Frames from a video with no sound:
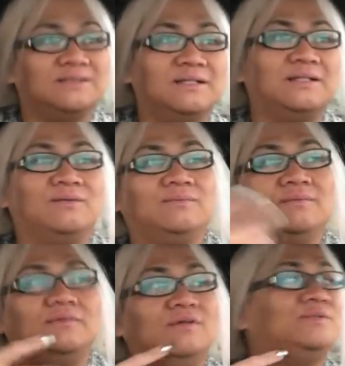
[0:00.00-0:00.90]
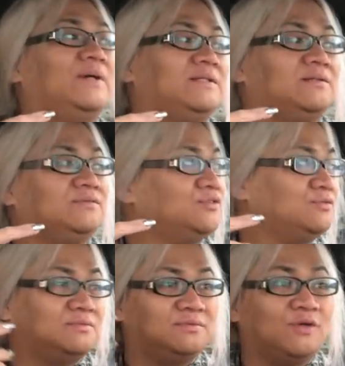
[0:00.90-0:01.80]
you know, lose weight till
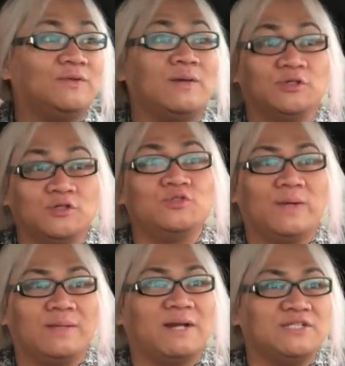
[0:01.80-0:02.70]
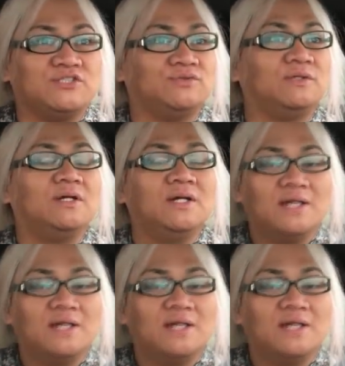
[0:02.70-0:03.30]
June. Hopefully I lose weight by June.